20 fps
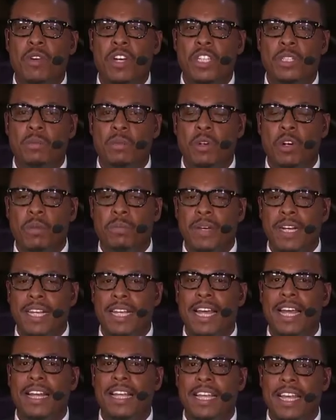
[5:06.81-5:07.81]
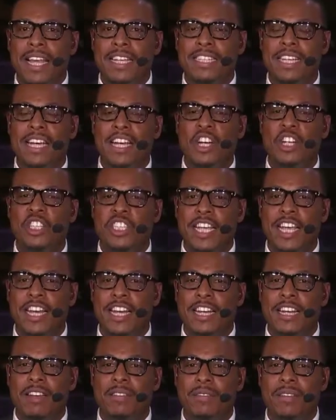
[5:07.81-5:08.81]
wants more. But he has an
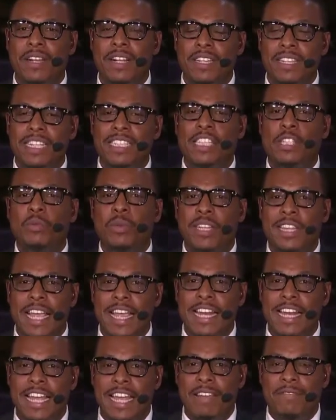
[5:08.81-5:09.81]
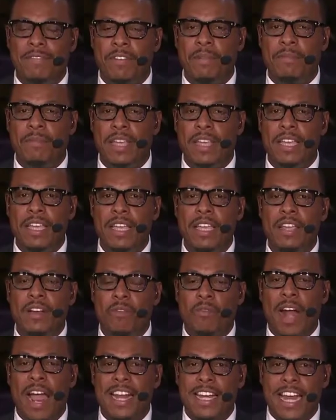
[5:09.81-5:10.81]
understanding of this is what they need from me
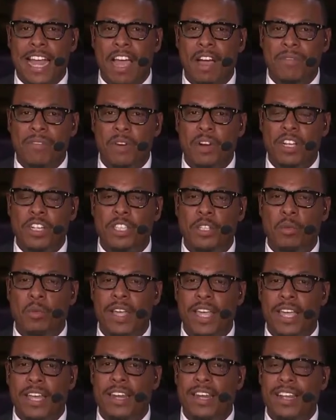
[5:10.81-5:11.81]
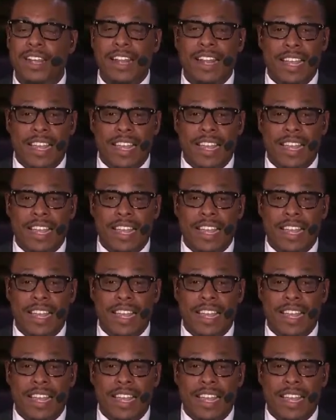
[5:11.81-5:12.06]
right now for us to win.